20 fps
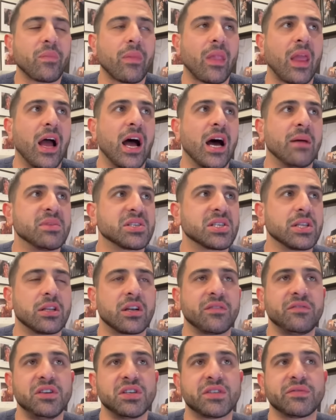There's a lot
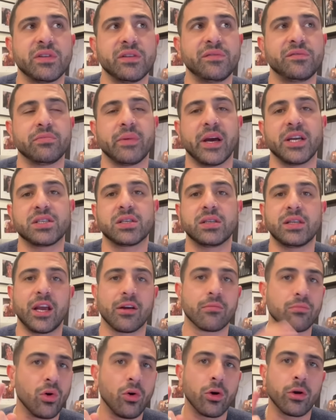of useful information there.
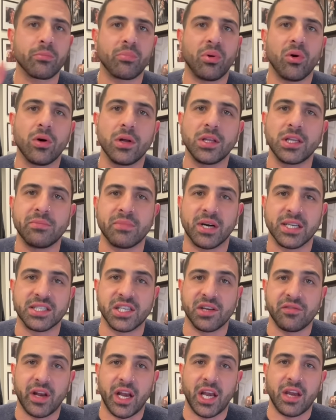More importantly, my
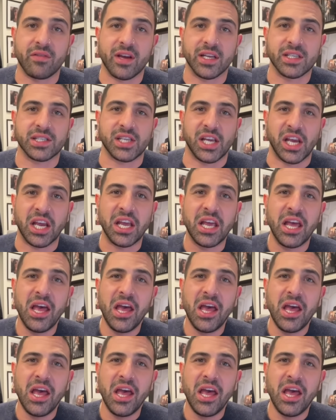dividend investing,